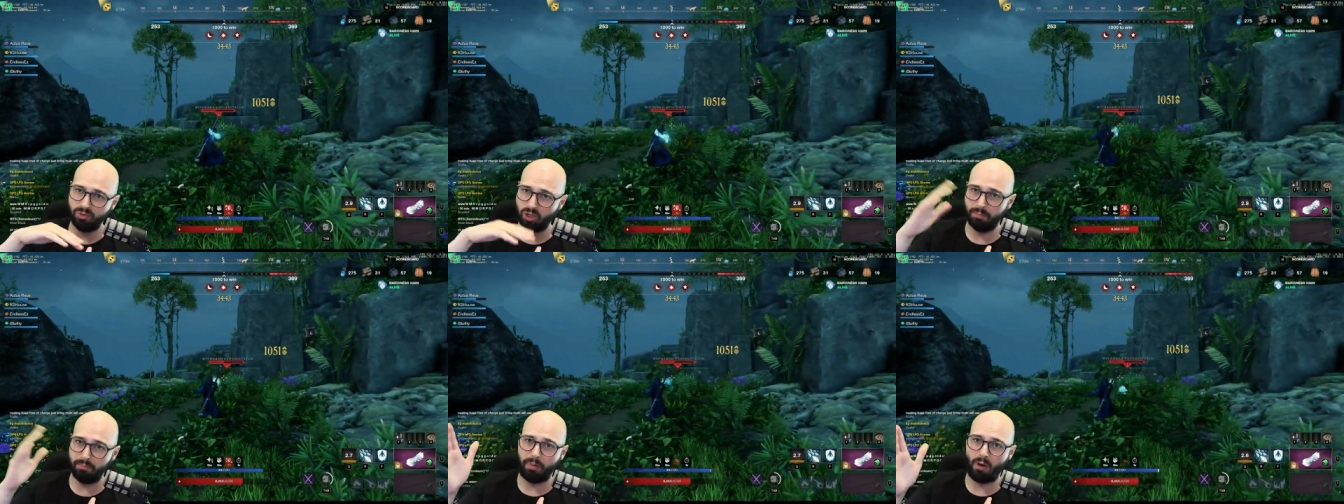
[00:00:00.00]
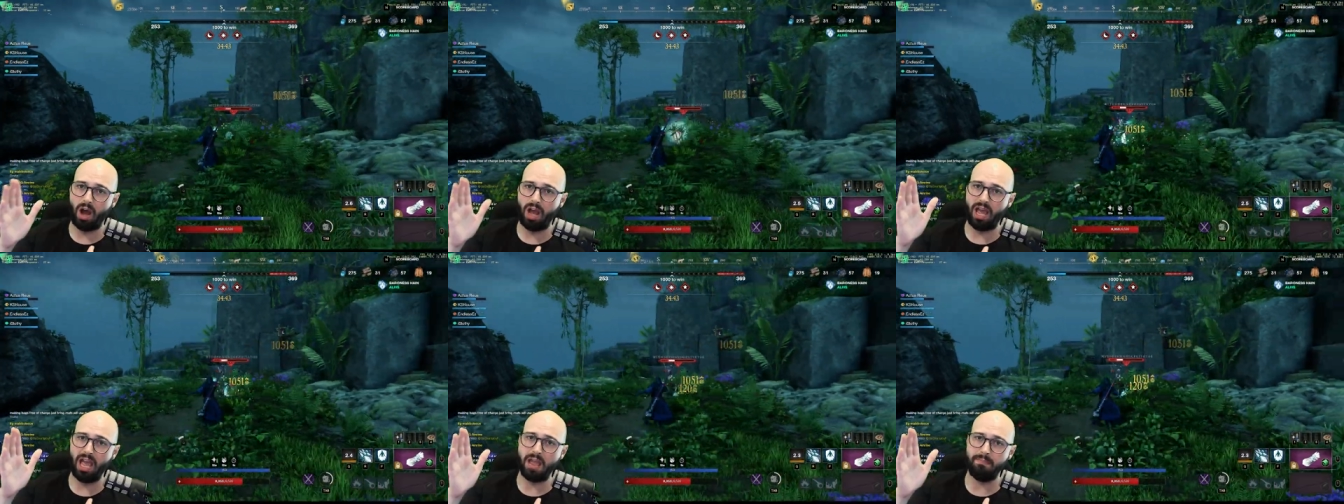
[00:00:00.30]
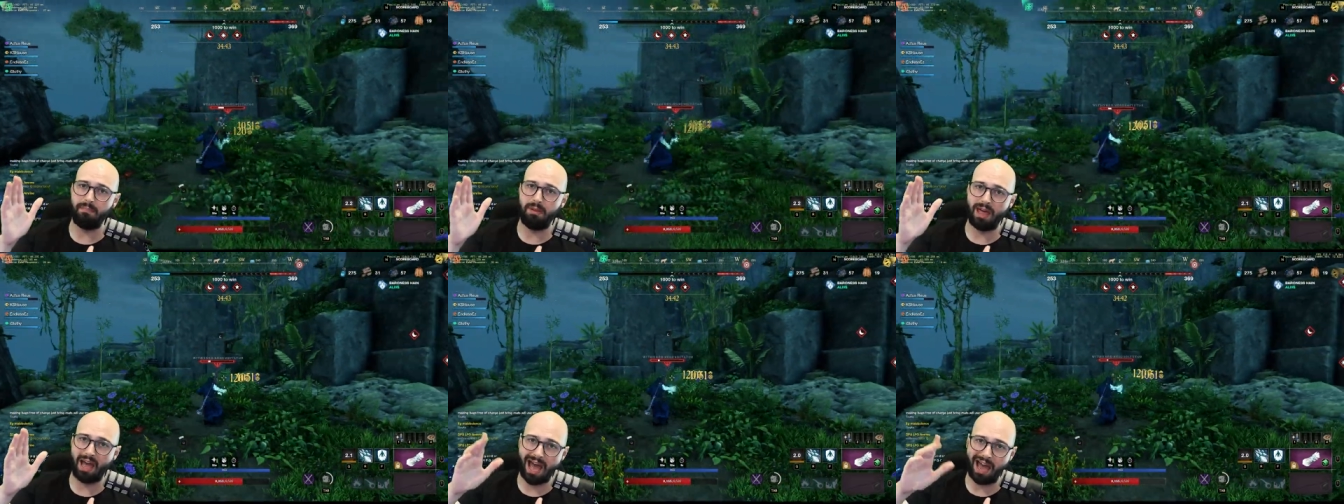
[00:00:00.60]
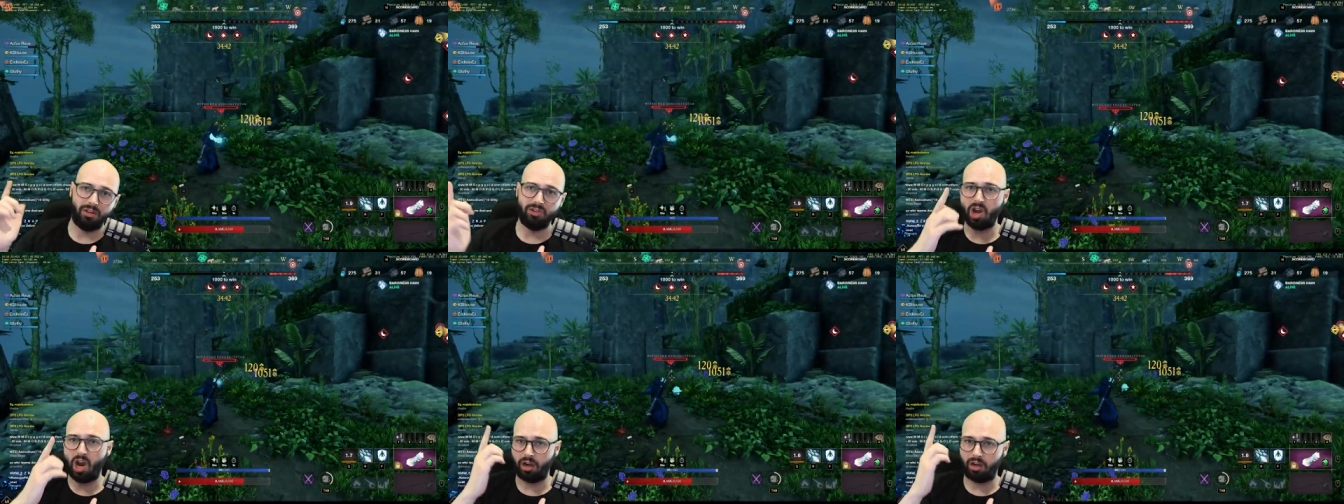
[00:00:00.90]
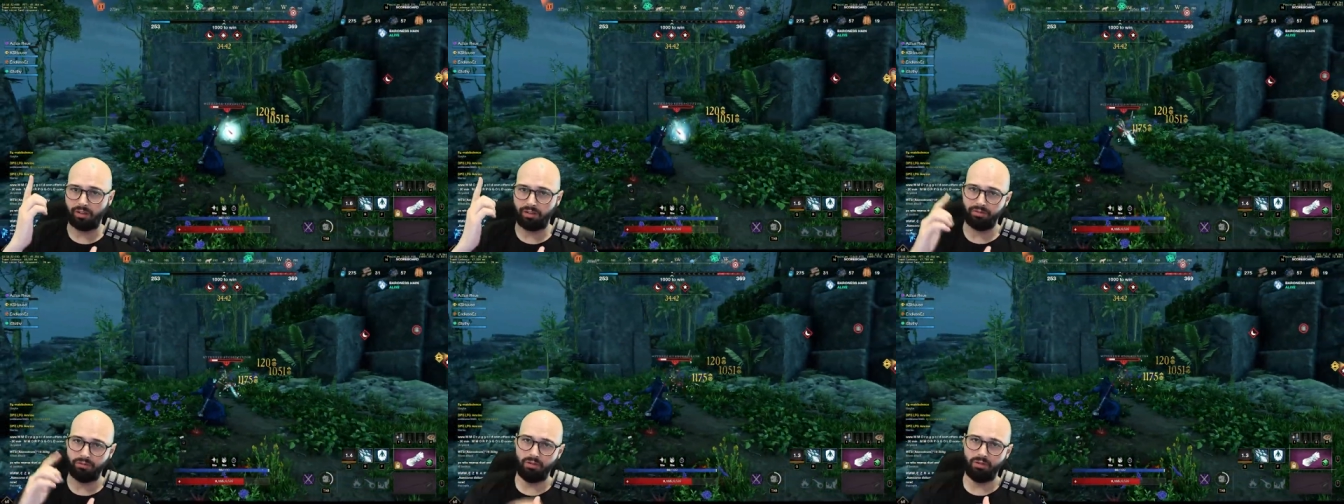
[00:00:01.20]
You could buy a heap of that, chuck
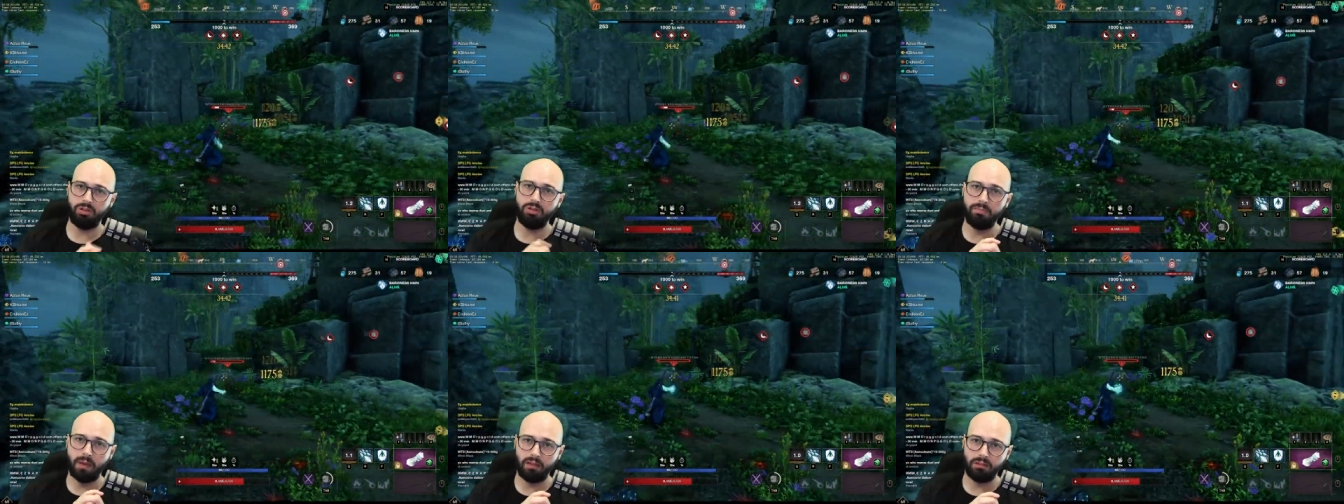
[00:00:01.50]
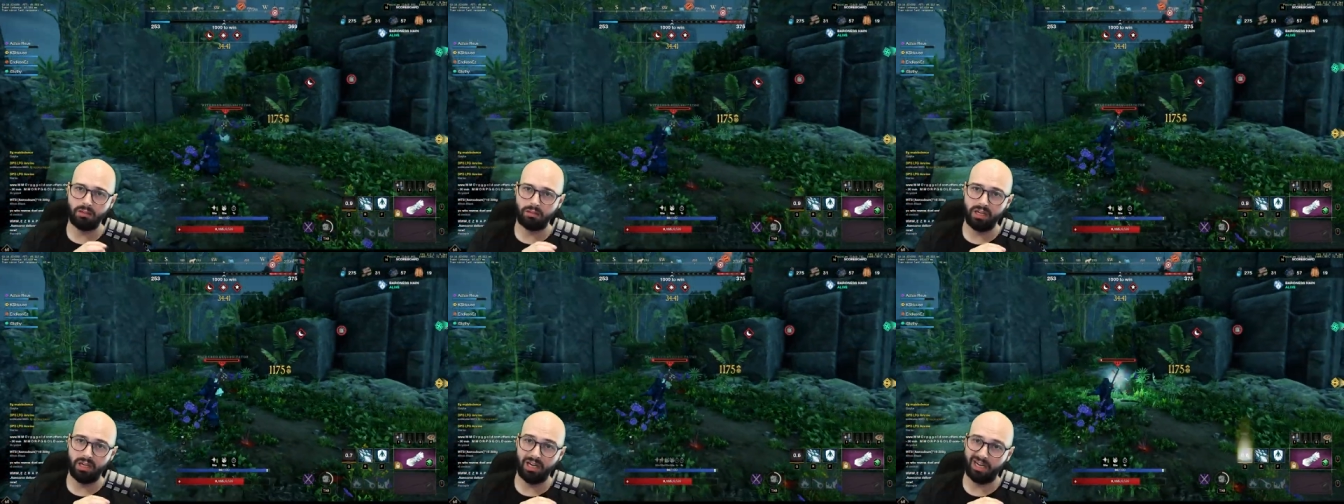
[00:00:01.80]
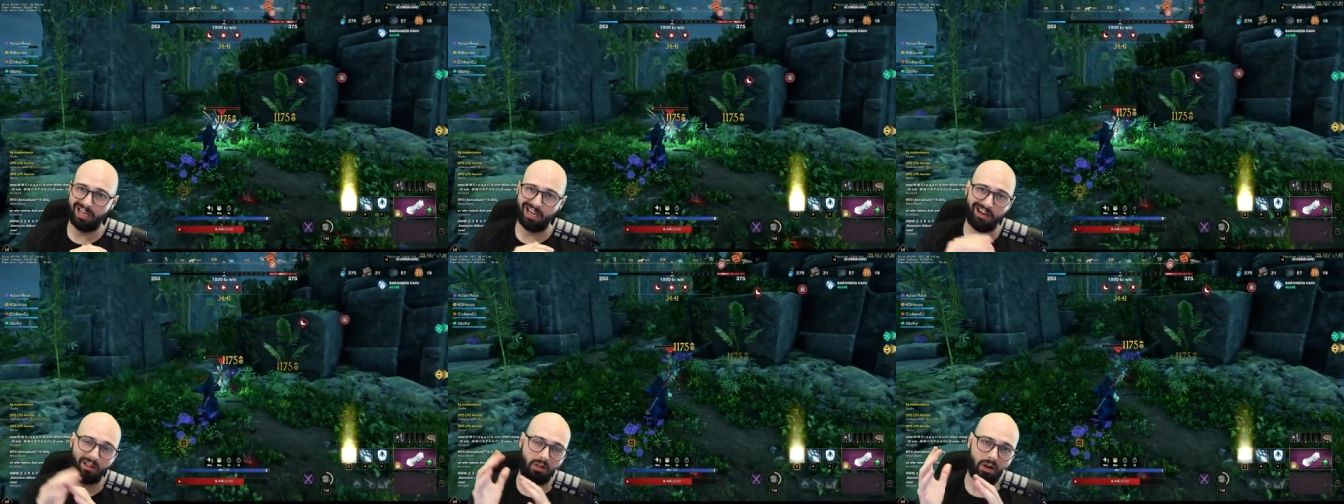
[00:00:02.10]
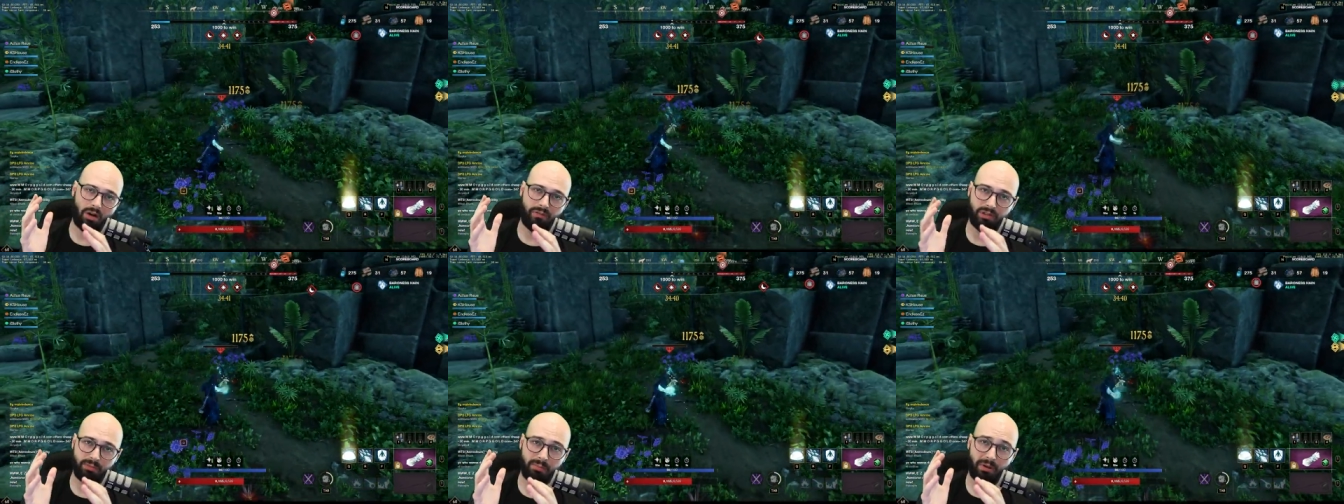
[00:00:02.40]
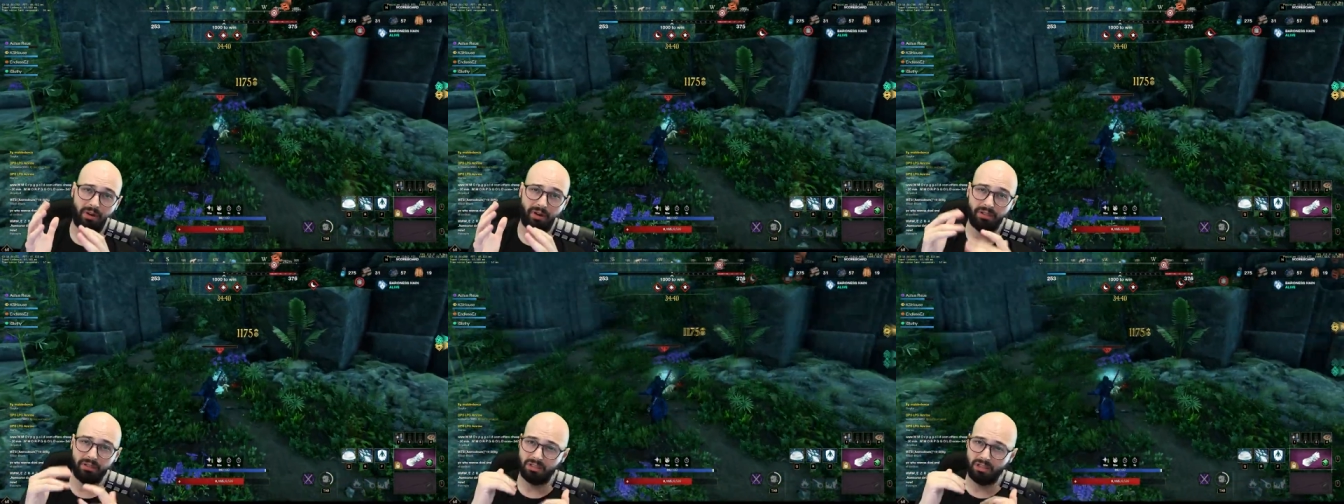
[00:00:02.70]
it through the smelter. You're going to get a lot of
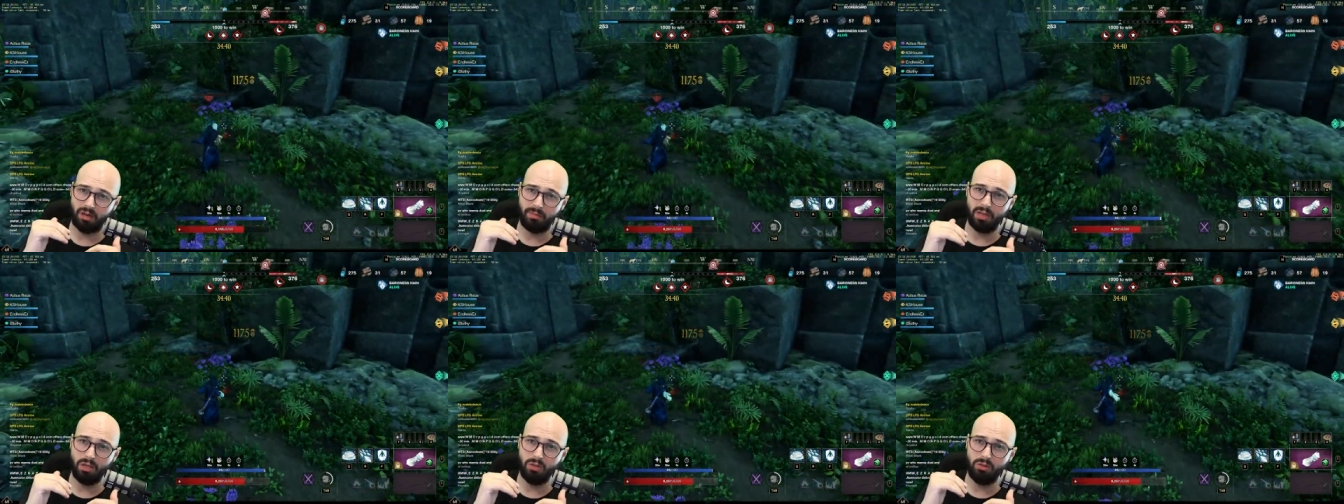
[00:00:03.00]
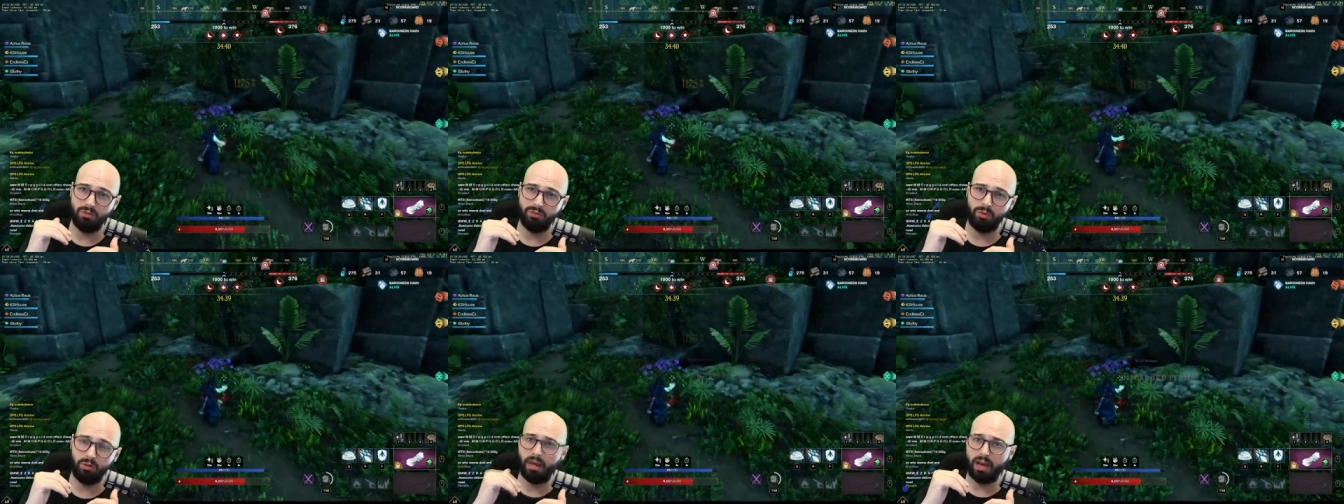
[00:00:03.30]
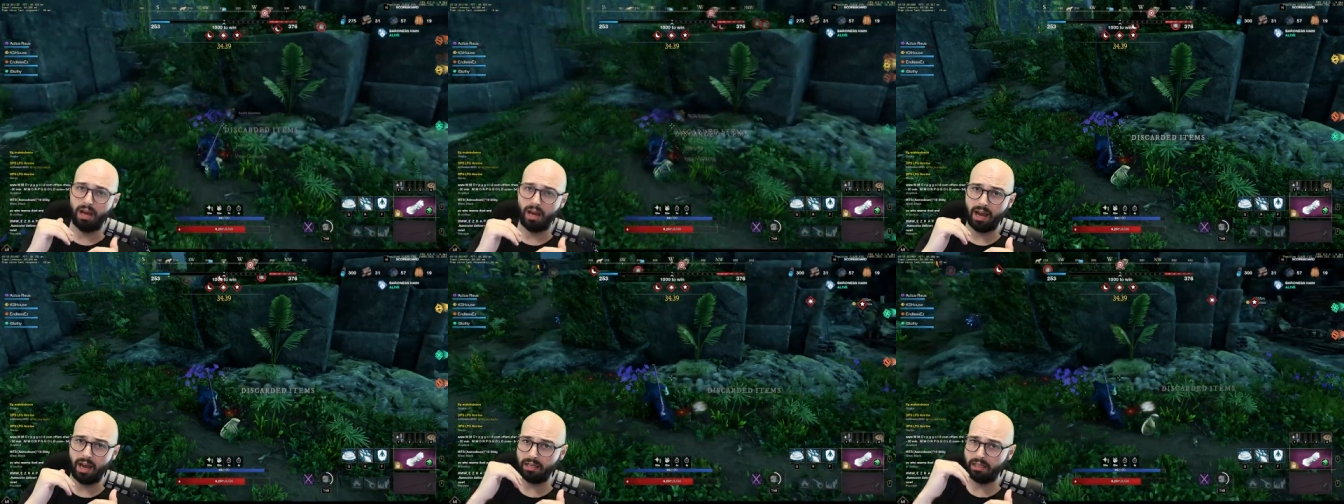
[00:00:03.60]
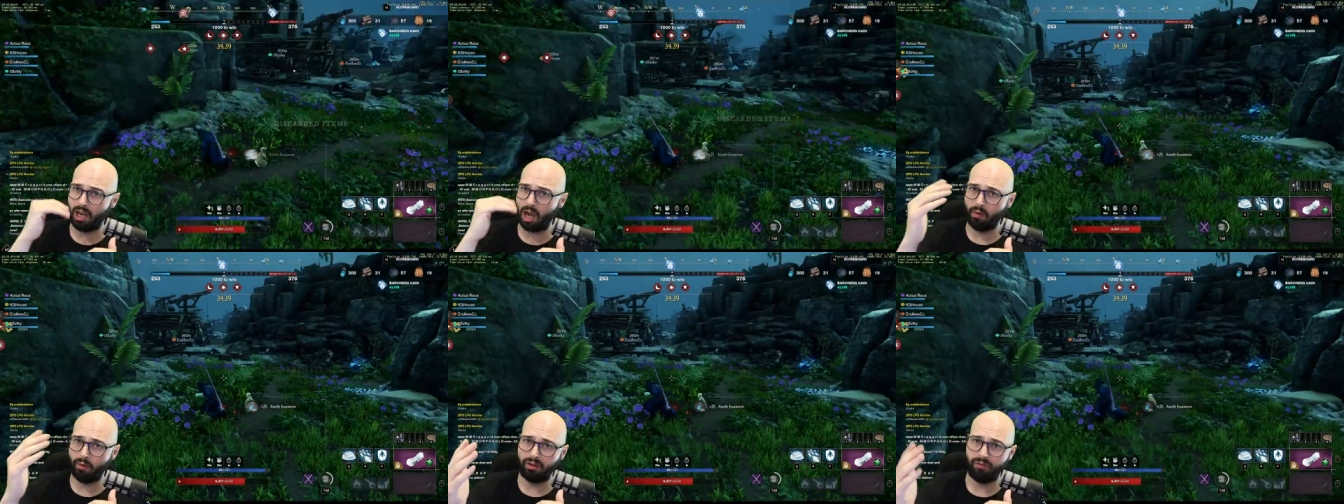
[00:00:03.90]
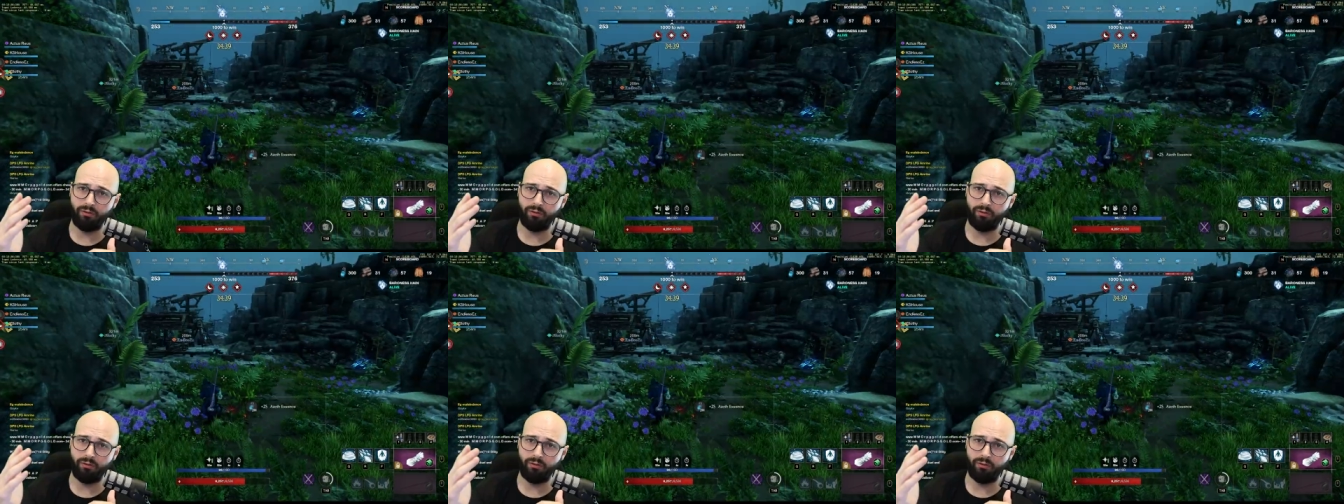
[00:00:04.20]
experience. It's going to be useful uh, going